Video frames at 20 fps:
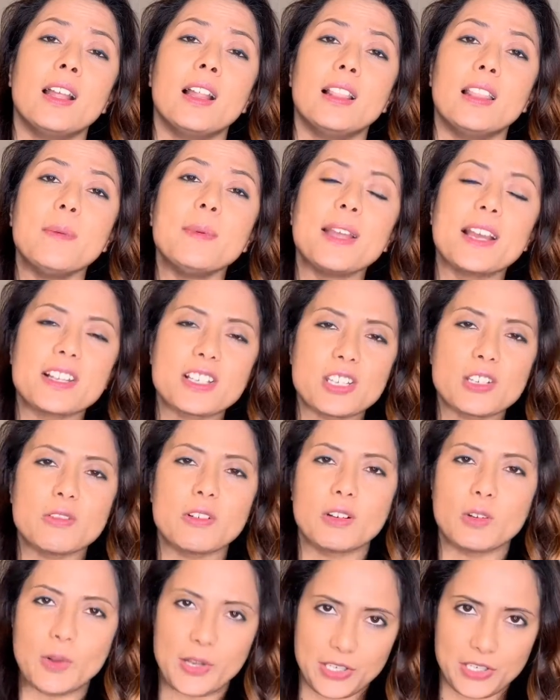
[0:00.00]
Let me ask you
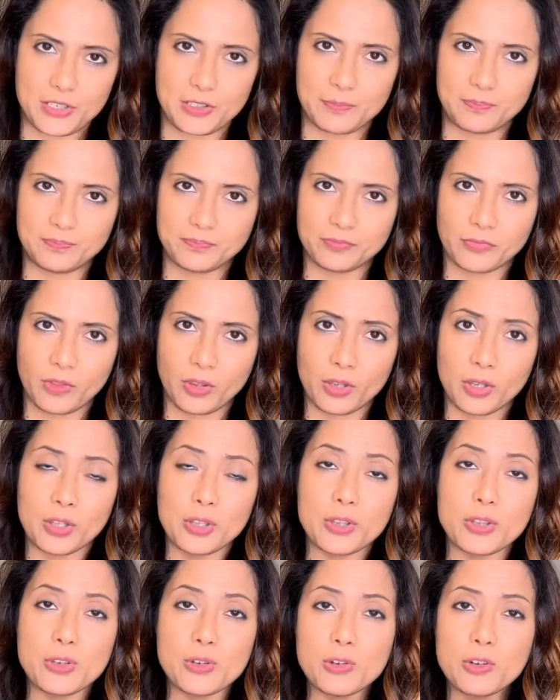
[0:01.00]
a question.
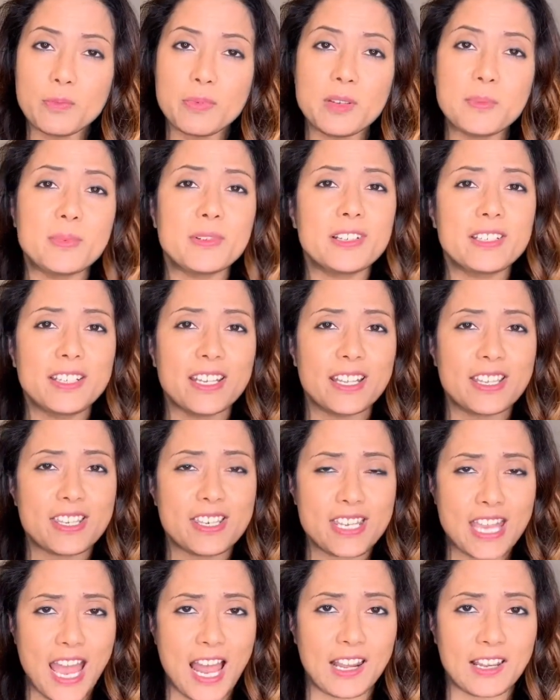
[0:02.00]
Do people get
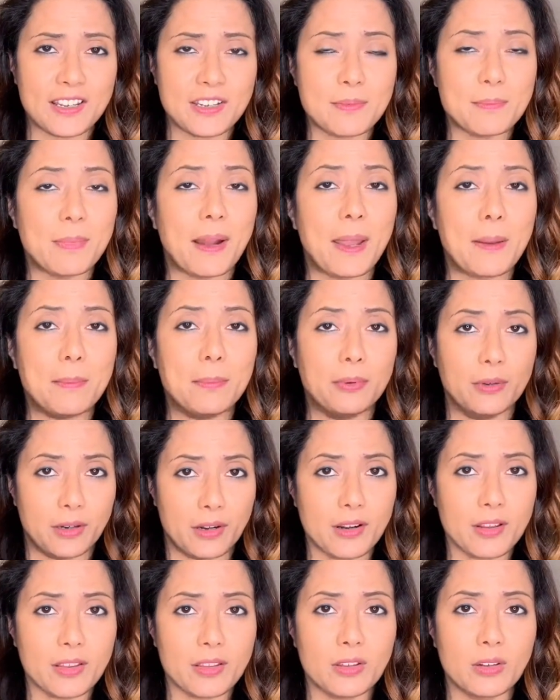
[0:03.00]
talent by
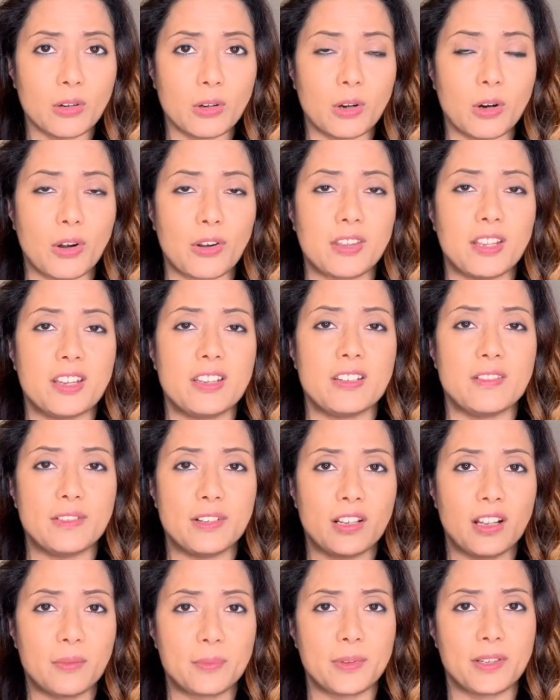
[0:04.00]
birth or they
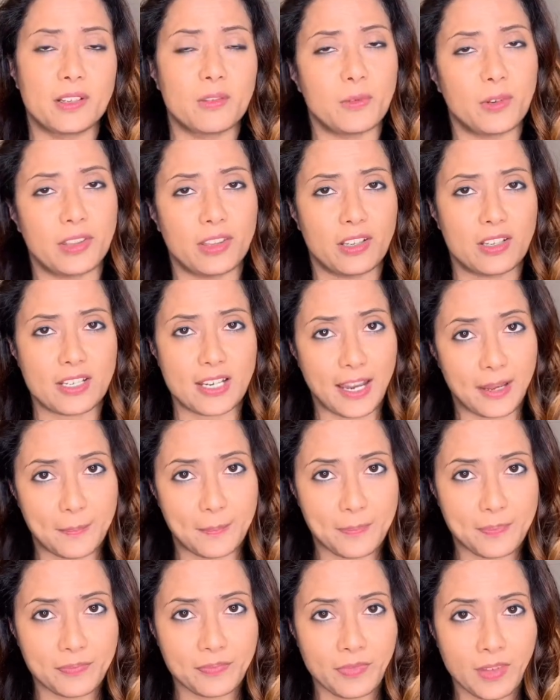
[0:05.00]
develop it with the time?
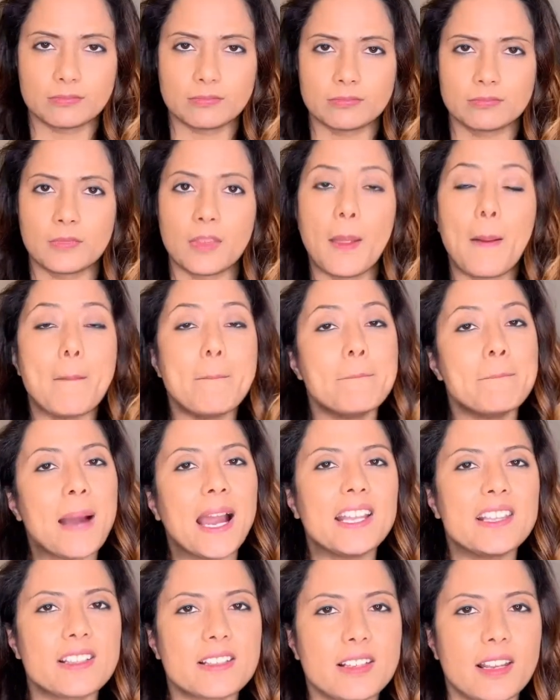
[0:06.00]

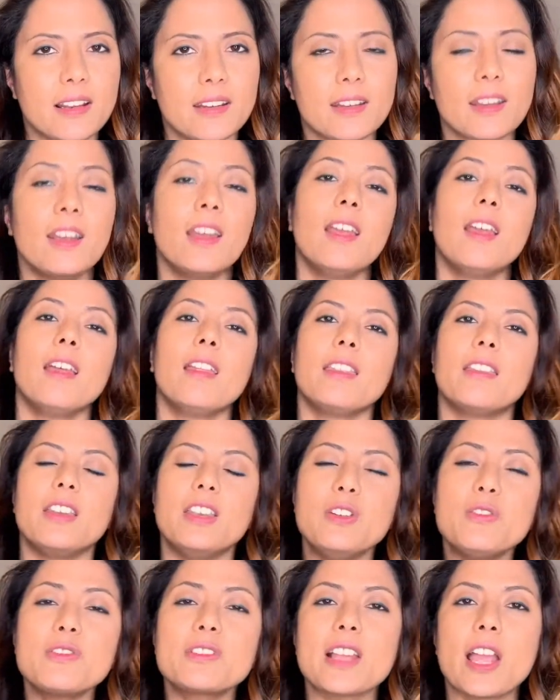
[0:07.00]
Mindset, The
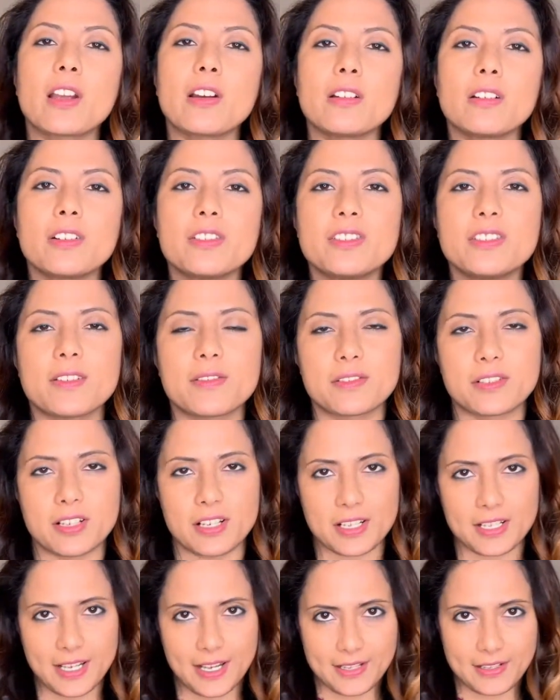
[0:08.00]
New Psychology of
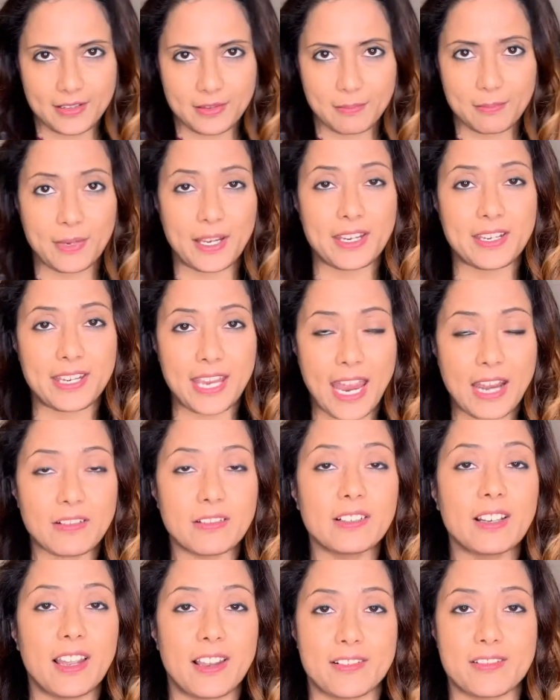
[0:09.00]
Success by
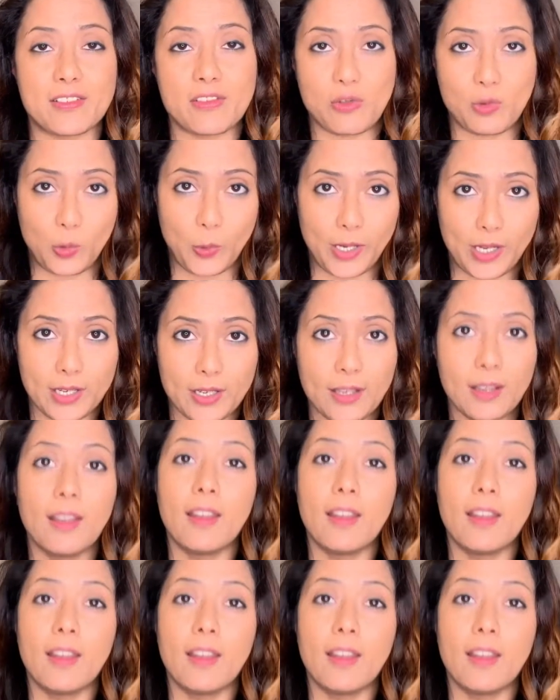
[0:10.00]
Carol S. Dweck.